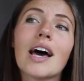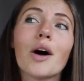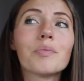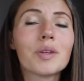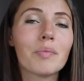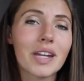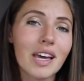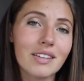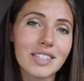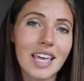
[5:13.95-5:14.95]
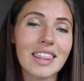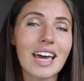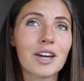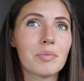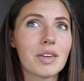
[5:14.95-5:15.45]
Help somebody else, and
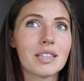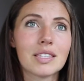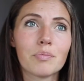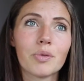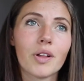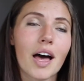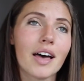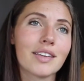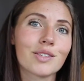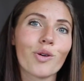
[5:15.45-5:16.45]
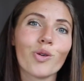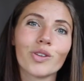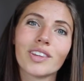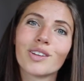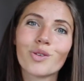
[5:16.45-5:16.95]
that could be as simple as
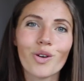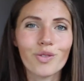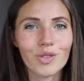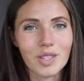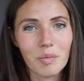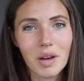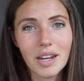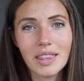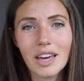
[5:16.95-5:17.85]
holding the door for somebody.